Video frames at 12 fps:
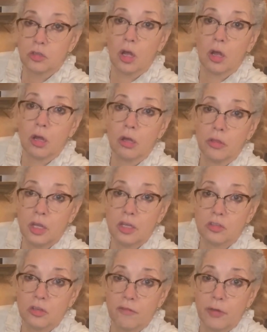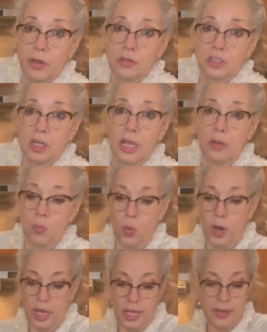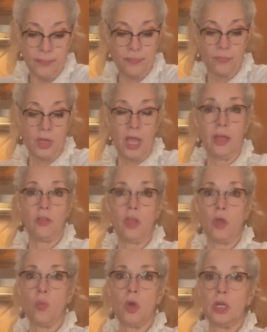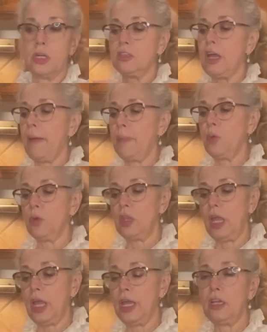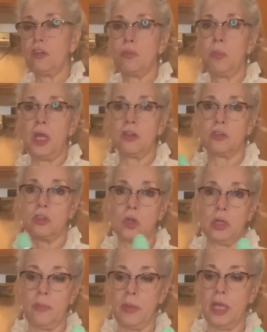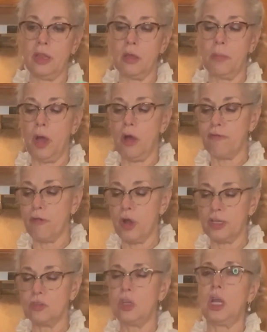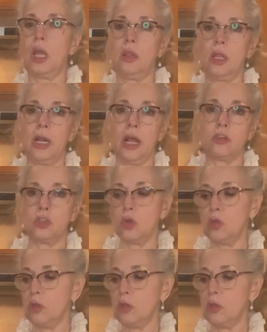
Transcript: all these the very same way, and then we're gonna top it with the Andes mints. So let me get them all frosted, and then I'll show you